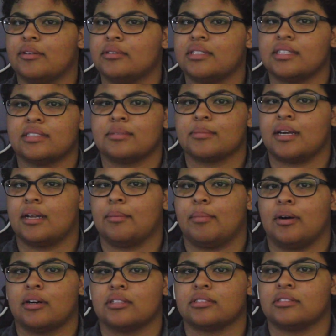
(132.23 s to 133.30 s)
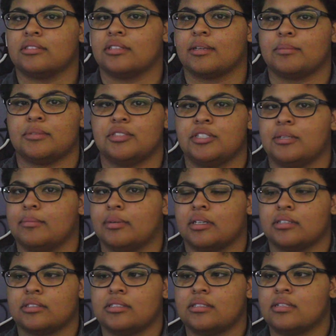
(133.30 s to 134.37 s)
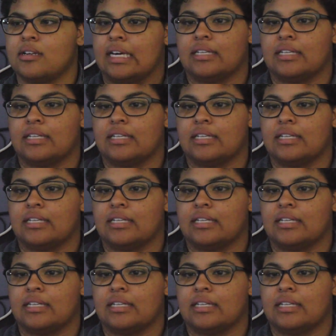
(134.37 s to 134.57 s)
It was like some kind of parts, like machine parts.